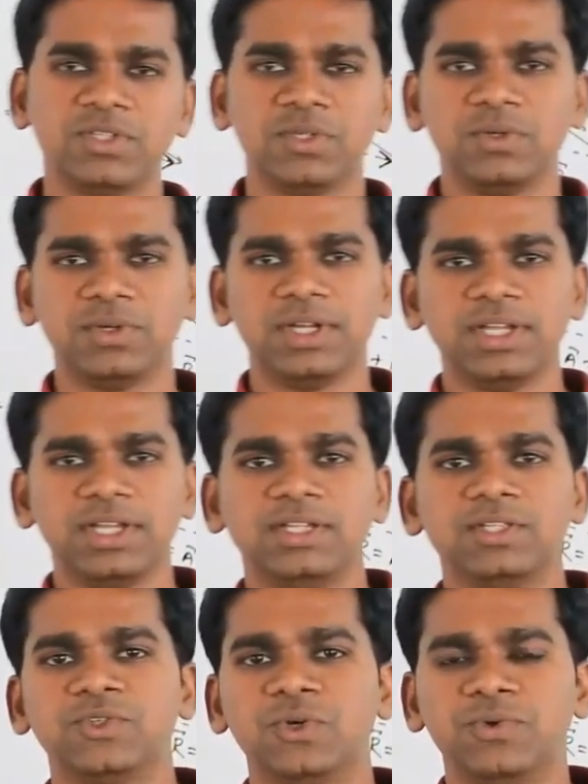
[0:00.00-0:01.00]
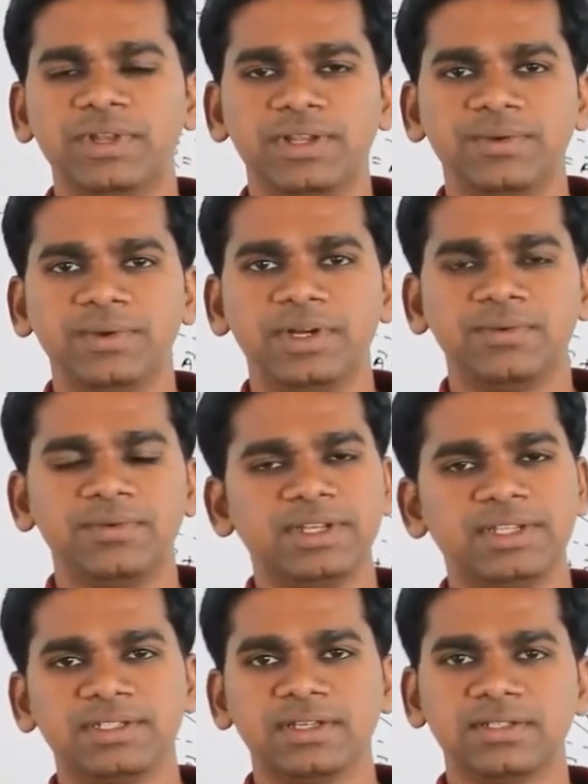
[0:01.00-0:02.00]
So
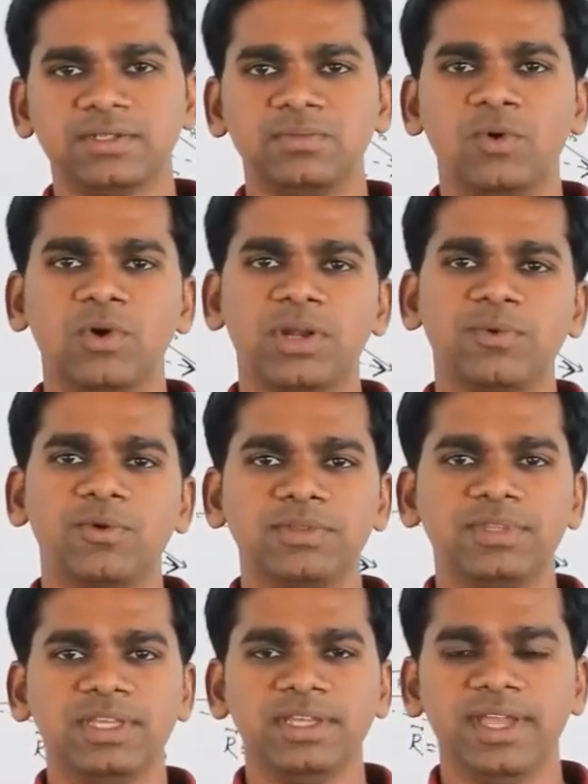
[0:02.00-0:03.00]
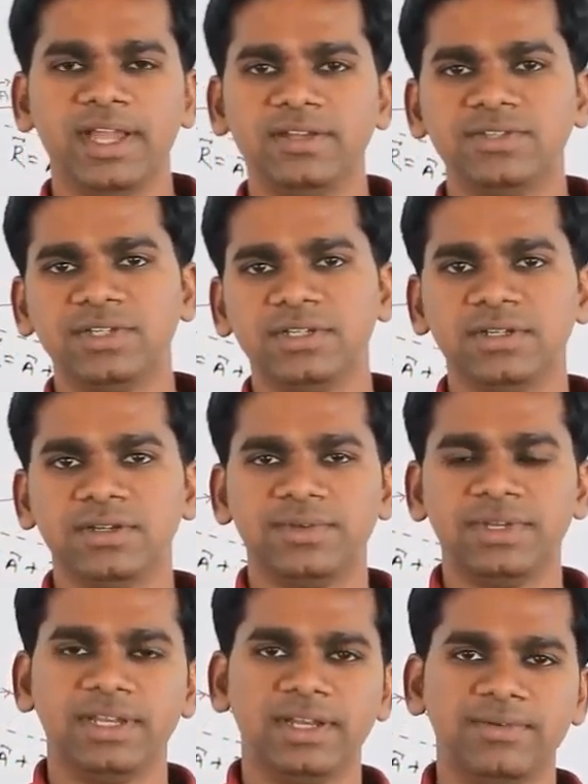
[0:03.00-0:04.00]
we'll discuss more about the addition
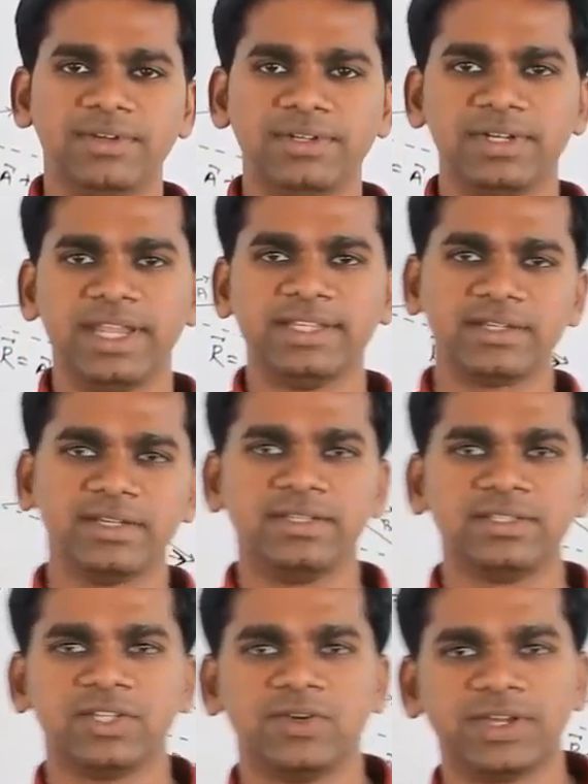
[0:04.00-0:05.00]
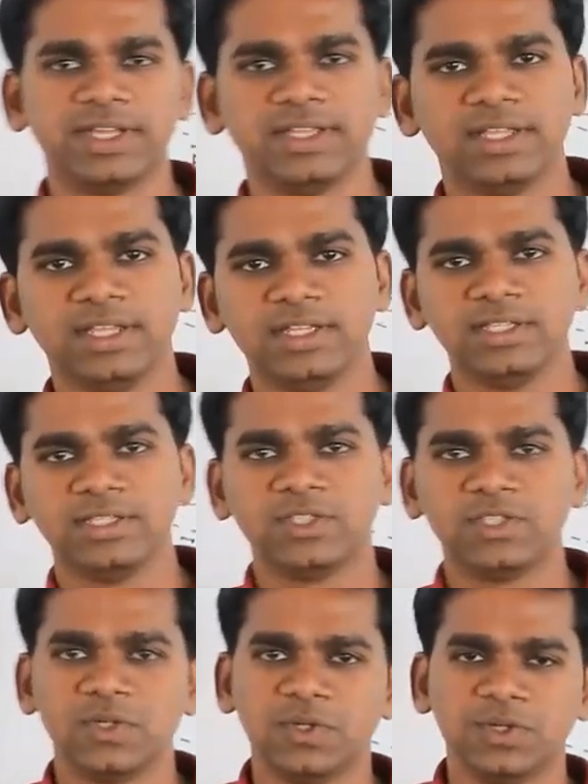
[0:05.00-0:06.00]
in our next class. Okay.
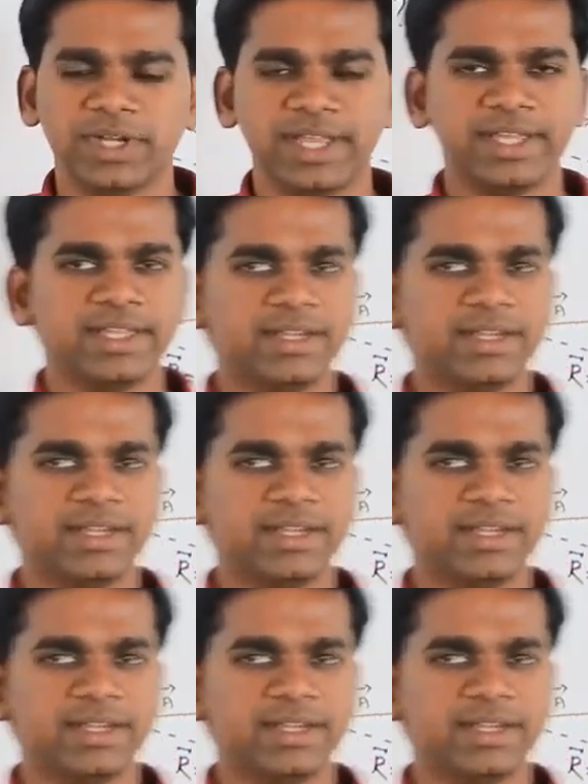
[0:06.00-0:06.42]
So take care.